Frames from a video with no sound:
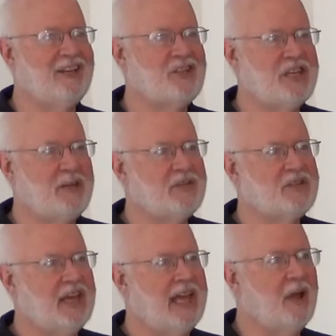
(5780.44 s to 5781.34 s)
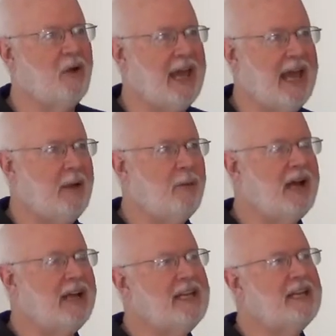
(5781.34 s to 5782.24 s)
and she was saying, okay, I,
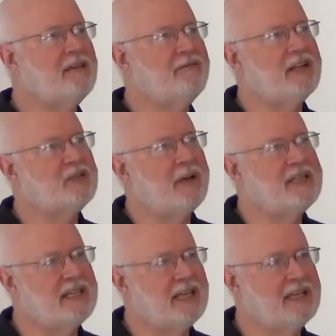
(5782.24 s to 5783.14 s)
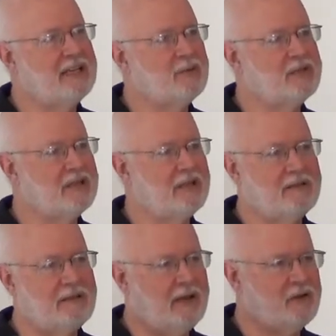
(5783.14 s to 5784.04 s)
want, I need to confess my sin. This was at
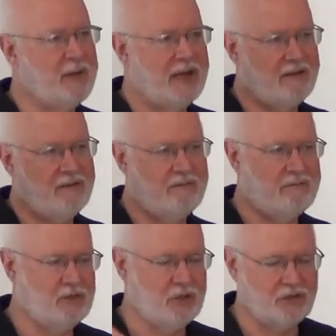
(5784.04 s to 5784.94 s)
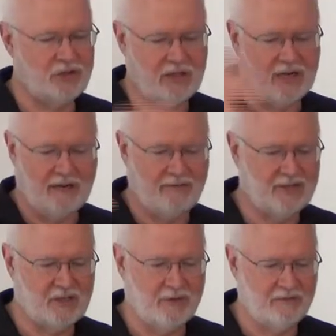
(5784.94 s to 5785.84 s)
a charismatic church that I
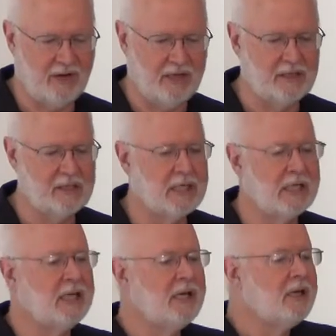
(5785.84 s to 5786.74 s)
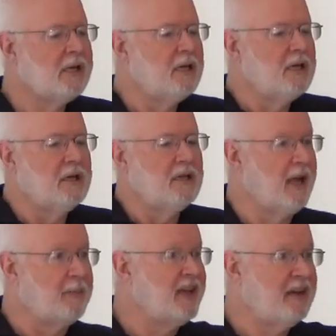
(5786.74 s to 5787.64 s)
visited with a friend.
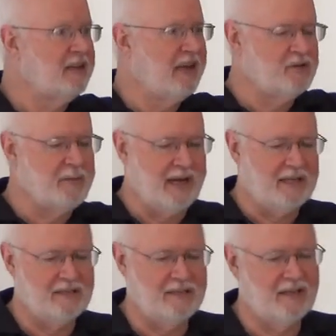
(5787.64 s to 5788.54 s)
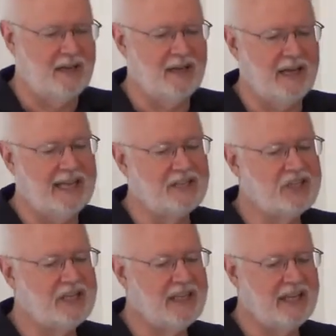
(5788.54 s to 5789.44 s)
i pick it on the charismatics. Uh, and
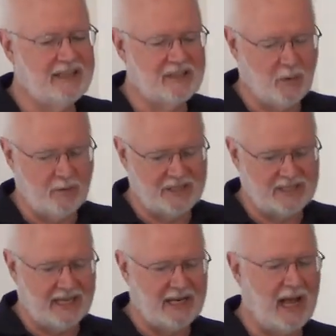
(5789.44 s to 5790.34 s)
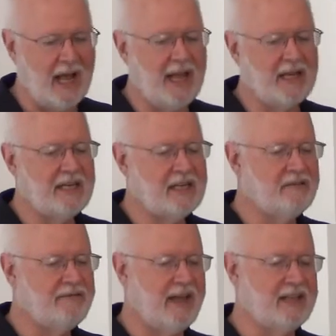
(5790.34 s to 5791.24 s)
she and this woman said, I need to
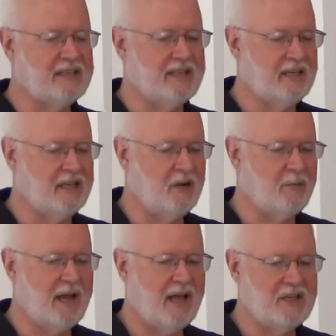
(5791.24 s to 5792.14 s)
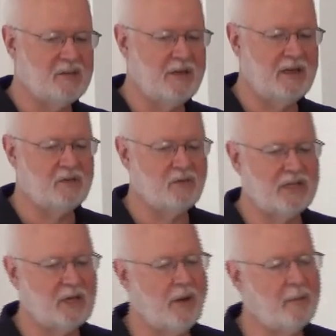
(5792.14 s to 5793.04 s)
confess that you know my husband is
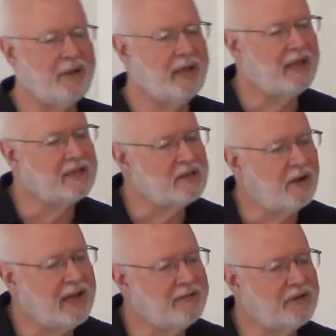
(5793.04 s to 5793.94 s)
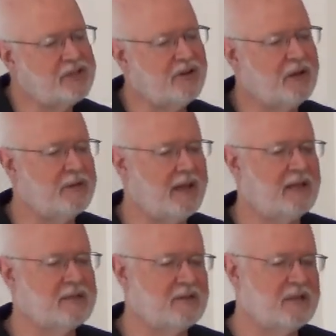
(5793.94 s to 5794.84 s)
really wimpy, and so I get frustrated with
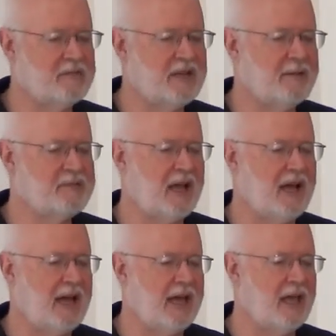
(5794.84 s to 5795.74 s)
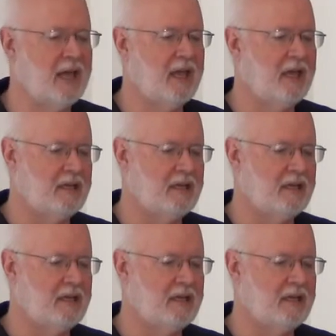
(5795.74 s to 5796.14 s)
that. So sometimes I,